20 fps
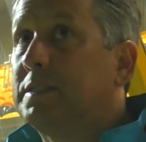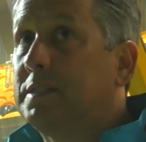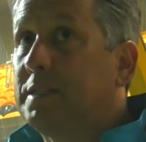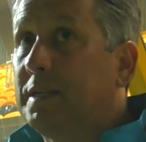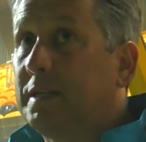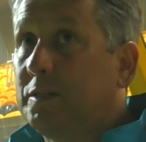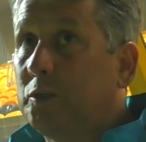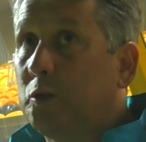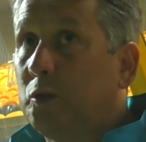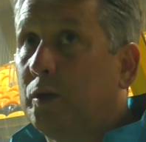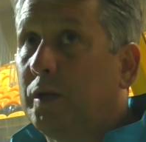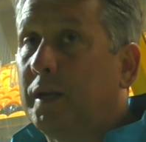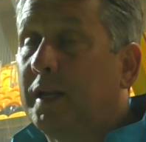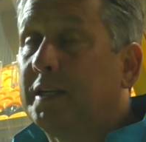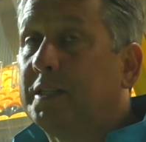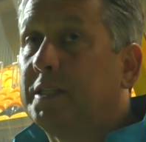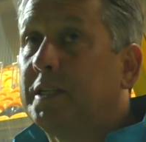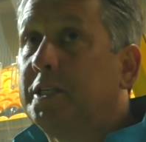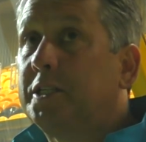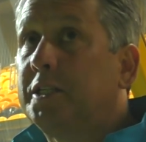I said,
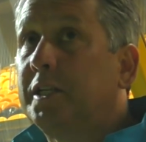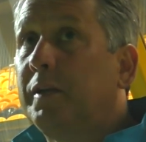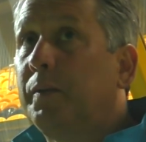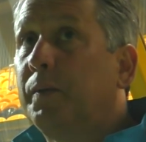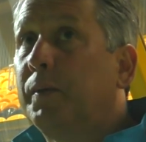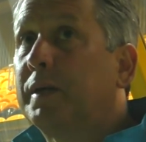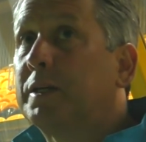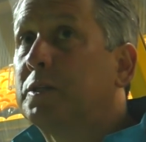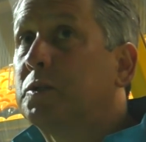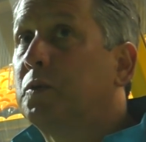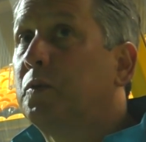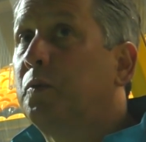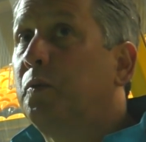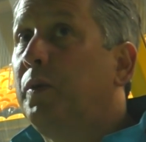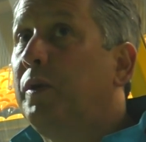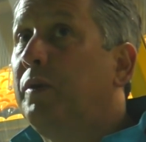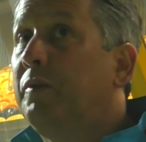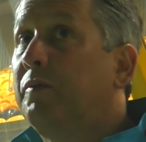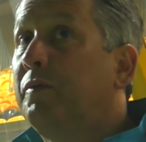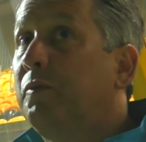organisationally wise,
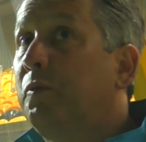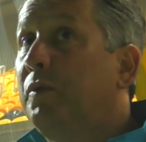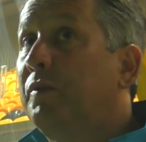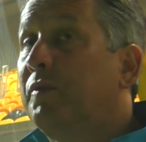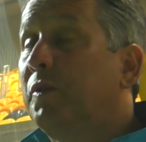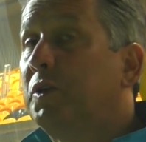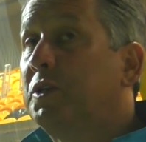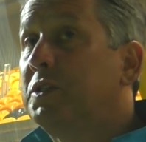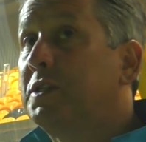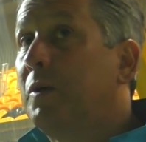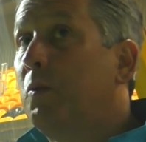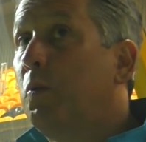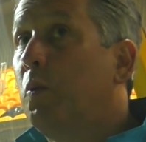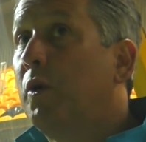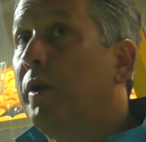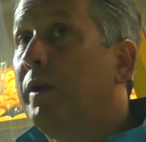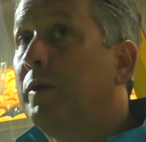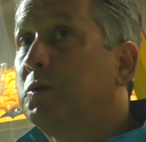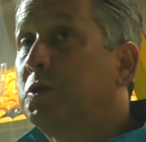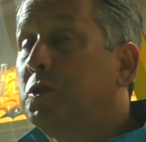we've only sent
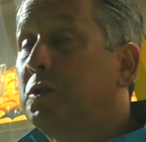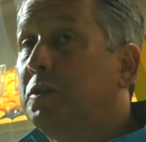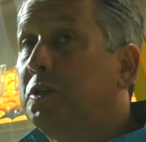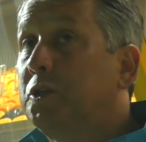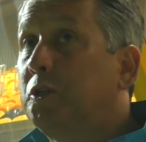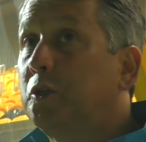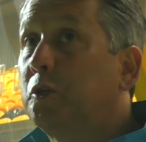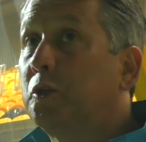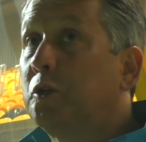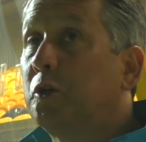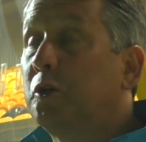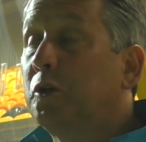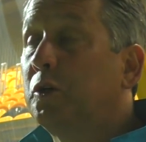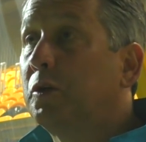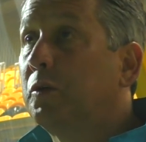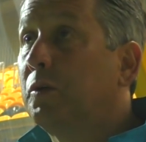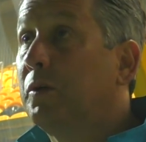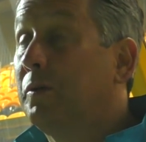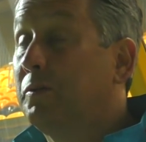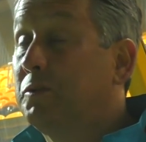1 out to the short
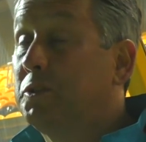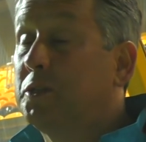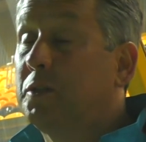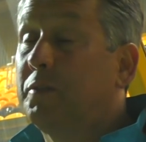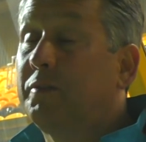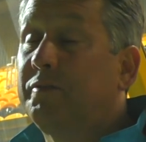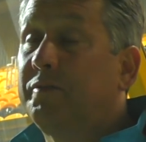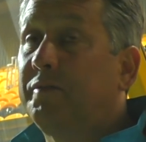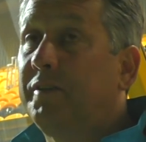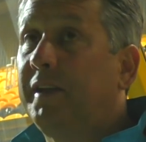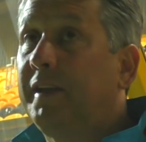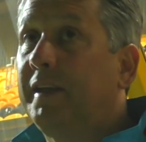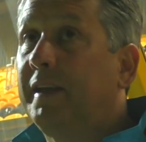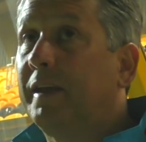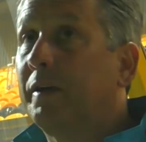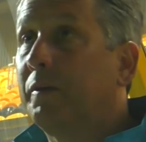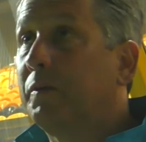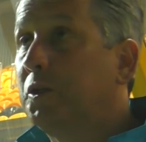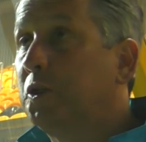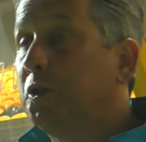corner, over to the free
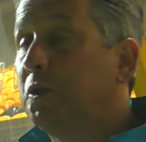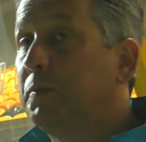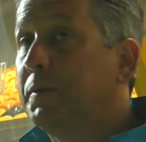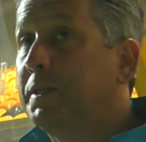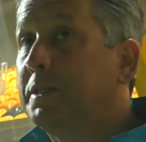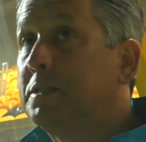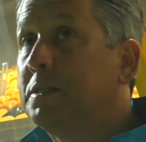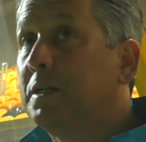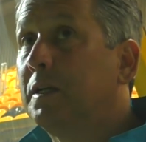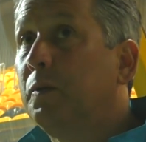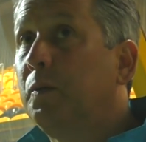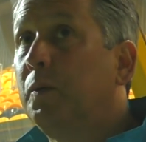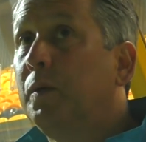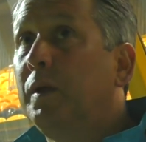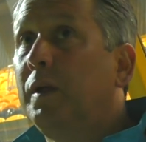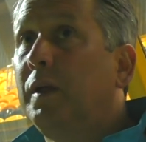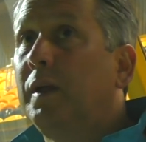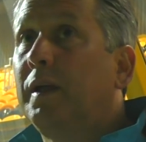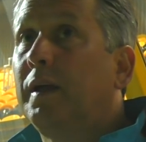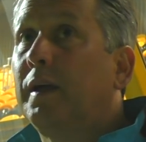kick, and it should have been 2.
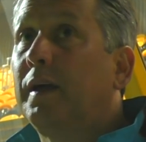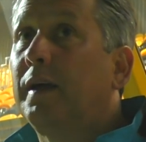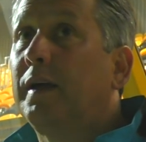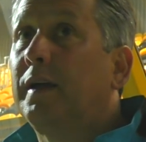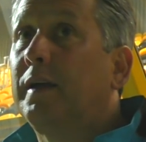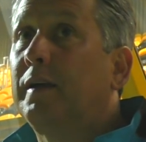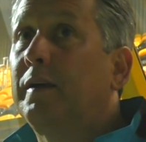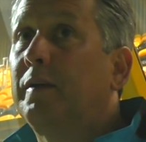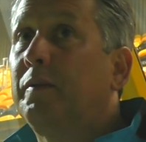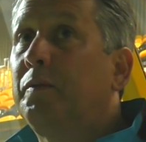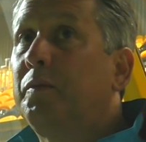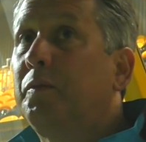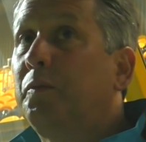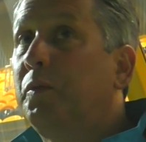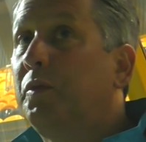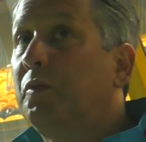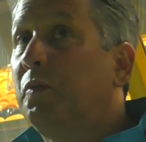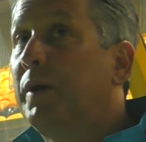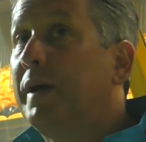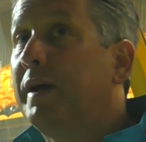
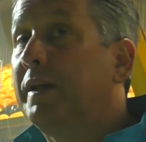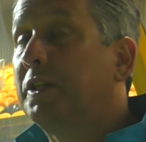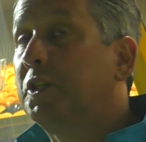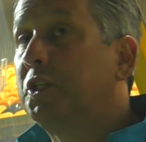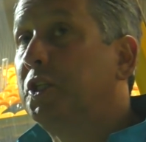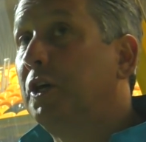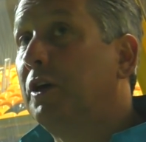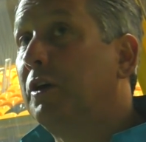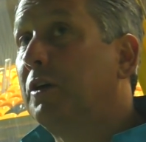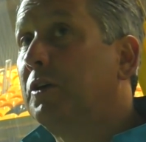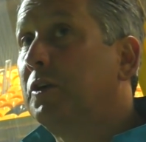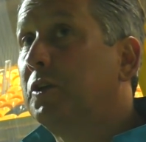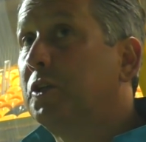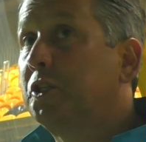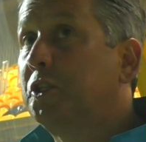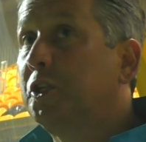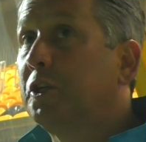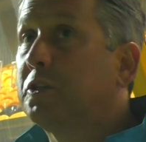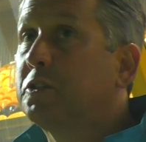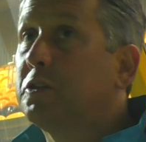The way the shot got
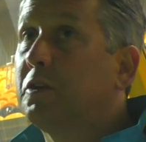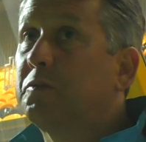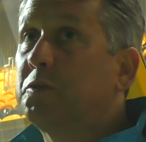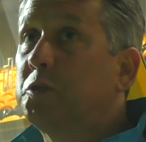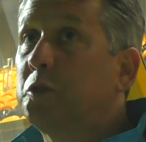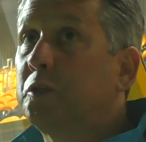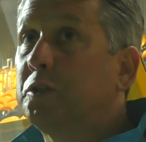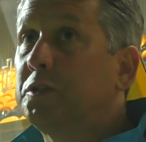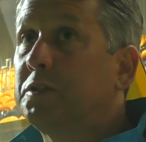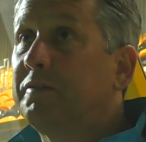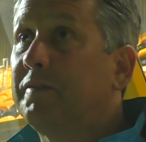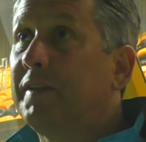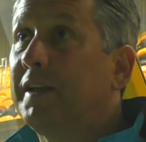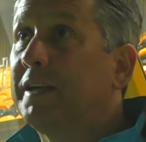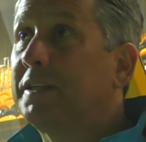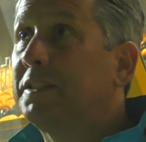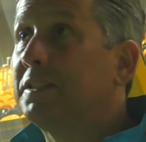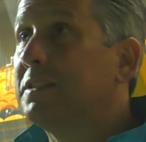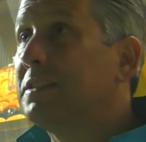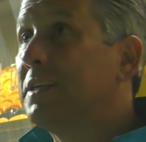the shot off, took a
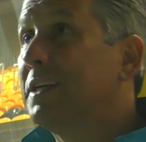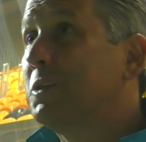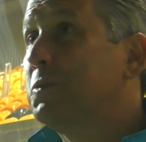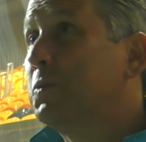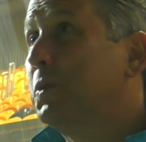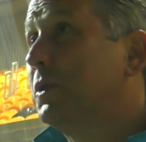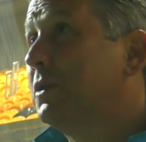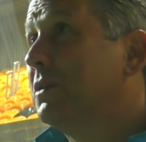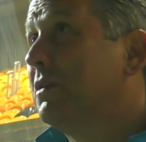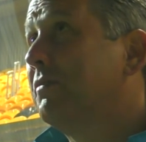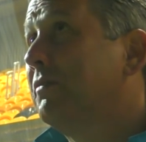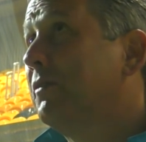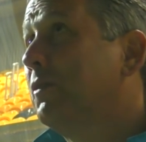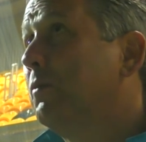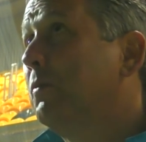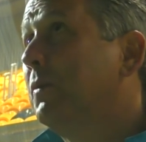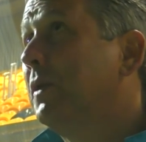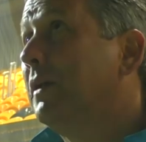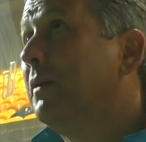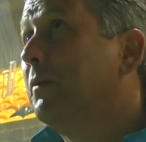deflection. Dan's pulled off an
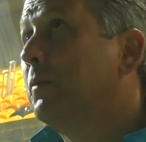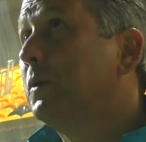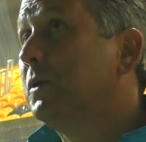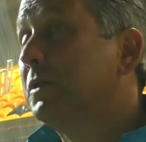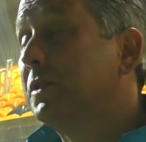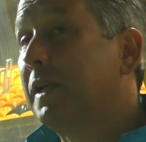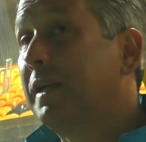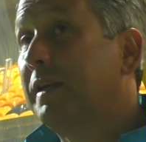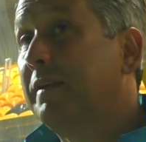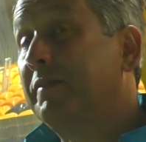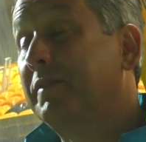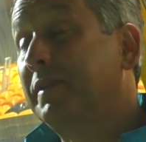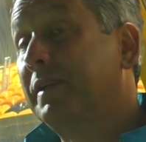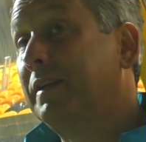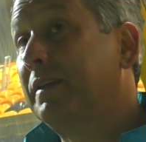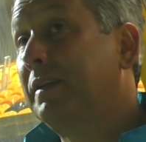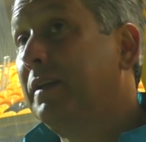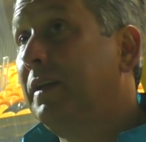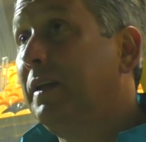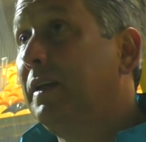unbelievable save, and
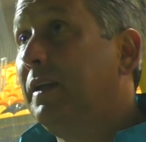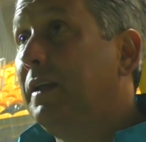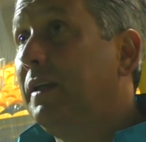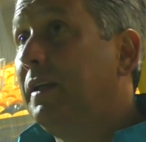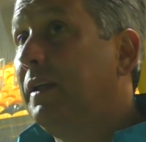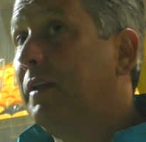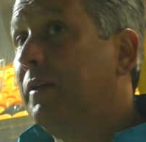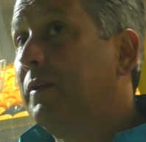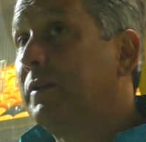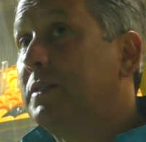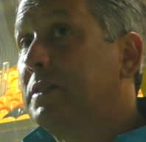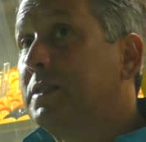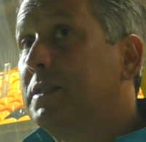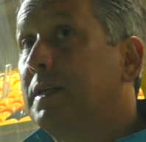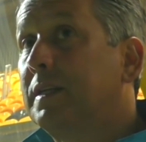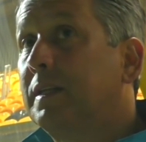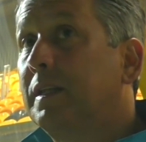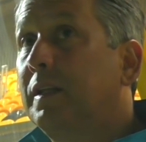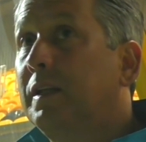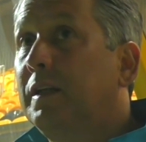then, as I
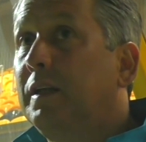said,